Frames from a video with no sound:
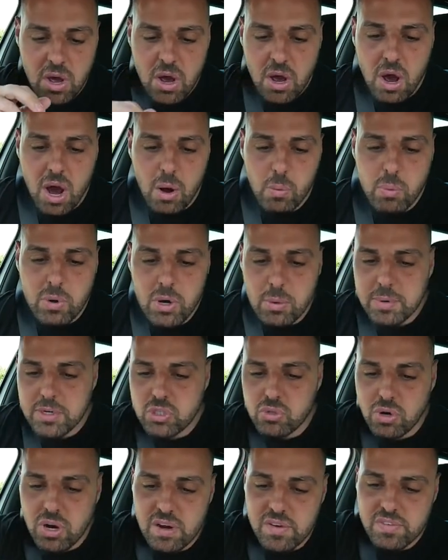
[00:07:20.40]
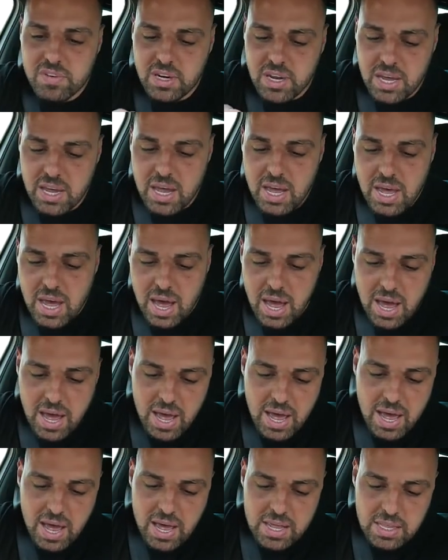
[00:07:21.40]
I will be driving it.
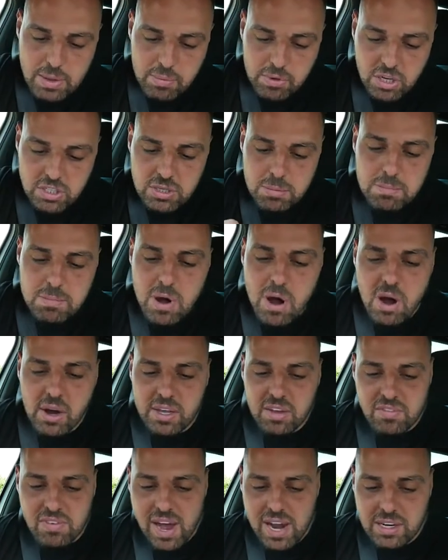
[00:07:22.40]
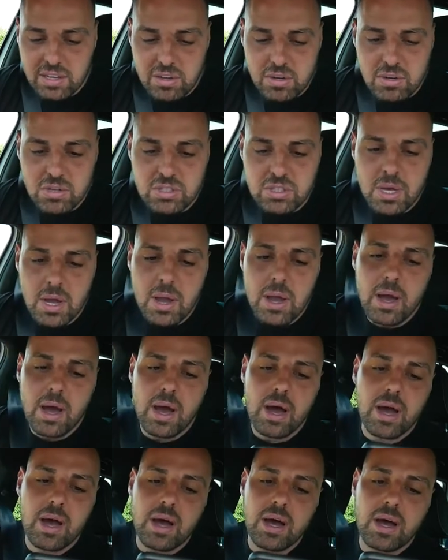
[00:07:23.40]
And then we go to market values,
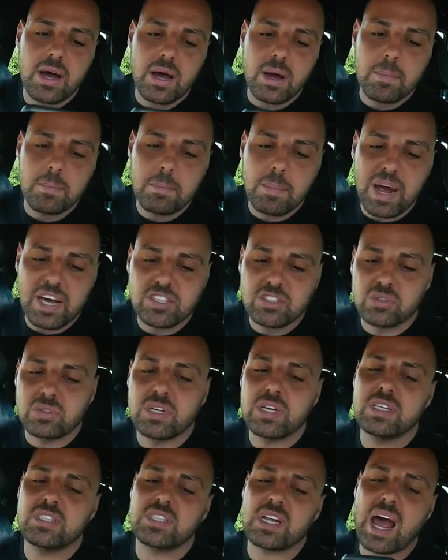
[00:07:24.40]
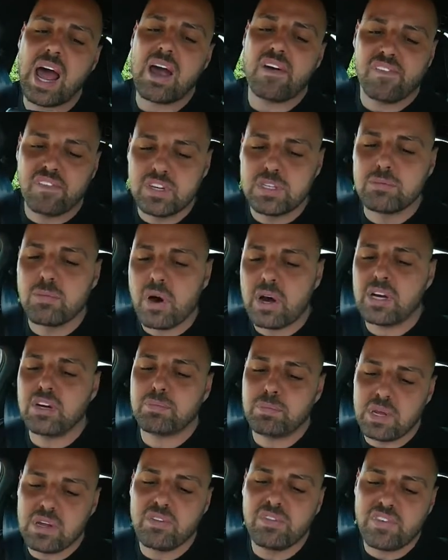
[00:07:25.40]
based on its average mileage
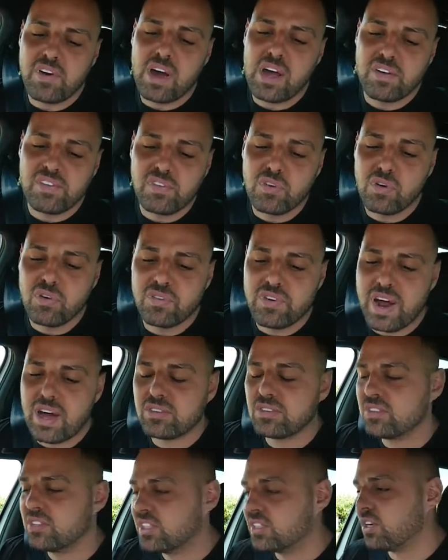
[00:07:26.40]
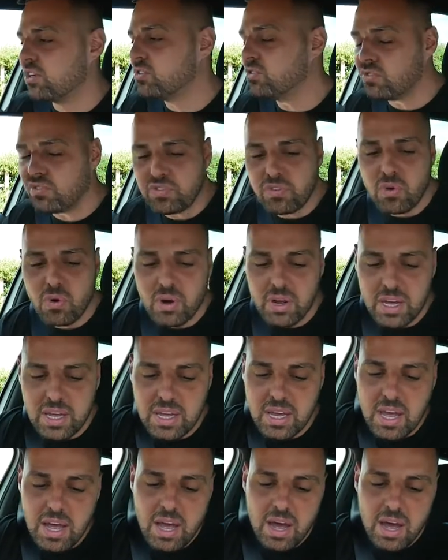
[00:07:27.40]
being 34,640.